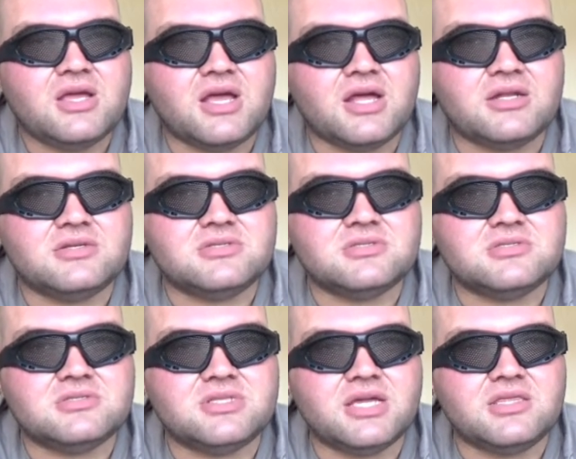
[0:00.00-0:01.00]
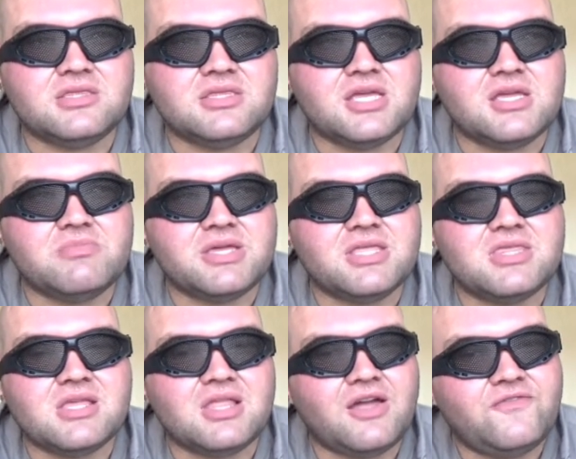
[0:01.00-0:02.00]
And then they begin
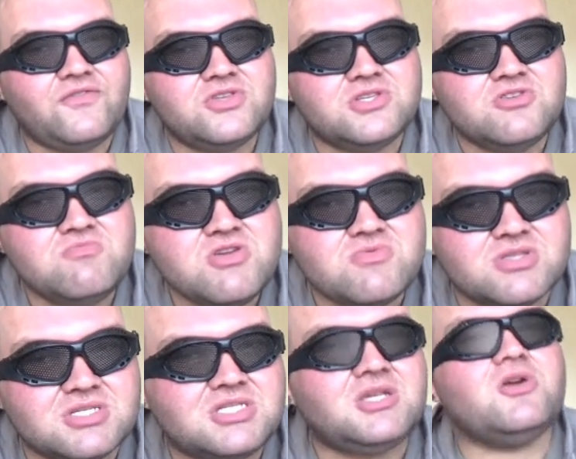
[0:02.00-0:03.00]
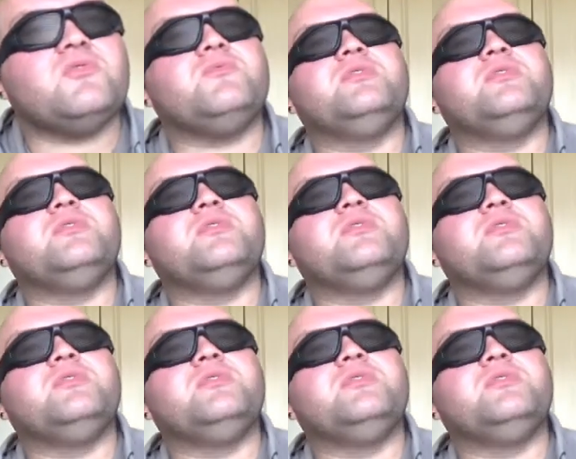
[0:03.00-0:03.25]
their life as new mutants. So,